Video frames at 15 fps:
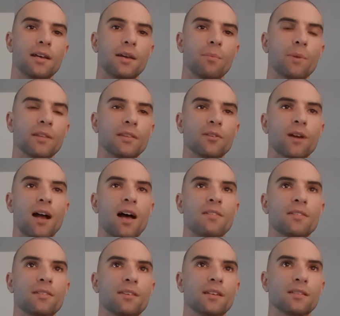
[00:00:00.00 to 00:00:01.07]
But there are
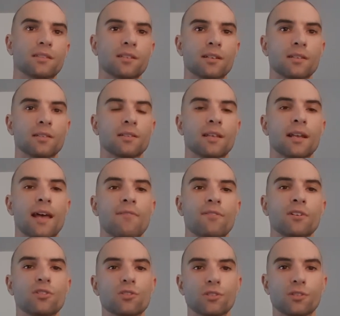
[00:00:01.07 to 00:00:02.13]
other things that, that have
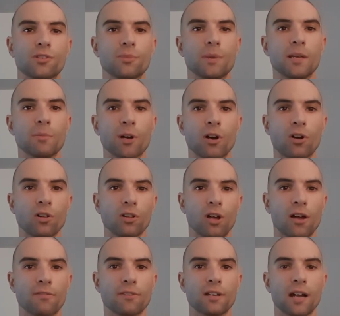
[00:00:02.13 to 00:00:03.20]
interested me my whole
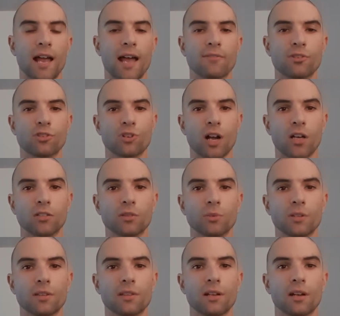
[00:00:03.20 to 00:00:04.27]
life that I have struggled
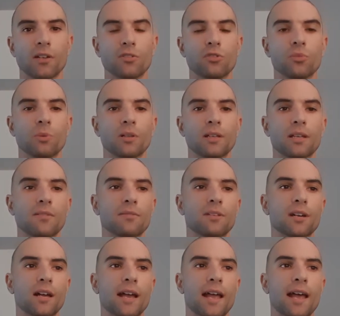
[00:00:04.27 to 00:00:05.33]
with, and I do believe
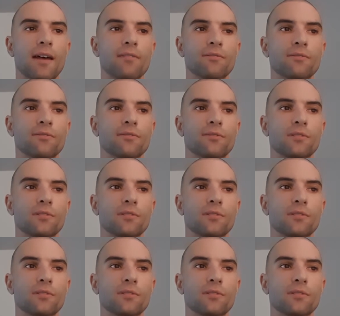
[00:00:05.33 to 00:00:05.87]
that I have